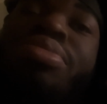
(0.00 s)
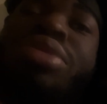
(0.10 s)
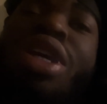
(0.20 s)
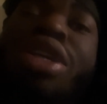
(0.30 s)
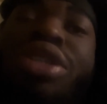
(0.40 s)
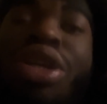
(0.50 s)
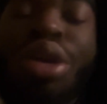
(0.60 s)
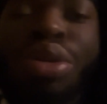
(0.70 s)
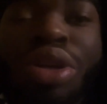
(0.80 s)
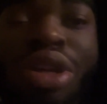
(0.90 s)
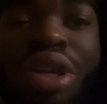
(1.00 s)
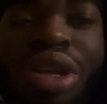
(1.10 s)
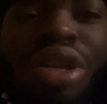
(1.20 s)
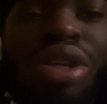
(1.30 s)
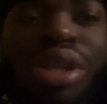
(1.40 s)
take a shower.
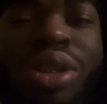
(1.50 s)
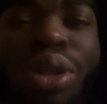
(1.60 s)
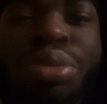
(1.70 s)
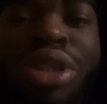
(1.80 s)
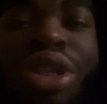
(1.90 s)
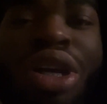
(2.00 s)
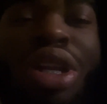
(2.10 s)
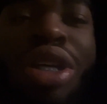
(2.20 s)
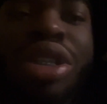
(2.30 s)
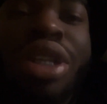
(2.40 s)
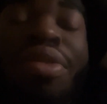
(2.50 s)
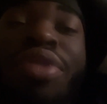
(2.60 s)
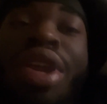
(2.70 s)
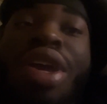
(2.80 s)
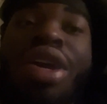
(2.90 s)
So I'm gonna see y'all niggas after
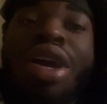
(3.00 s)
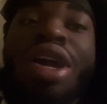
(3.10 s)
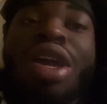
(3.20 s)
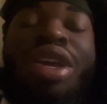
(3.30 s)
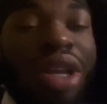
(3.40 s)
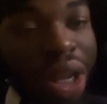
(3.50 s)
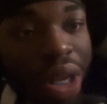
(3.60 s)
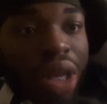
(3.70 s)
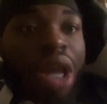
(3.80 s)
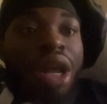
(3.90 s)
that. Alright, love y'all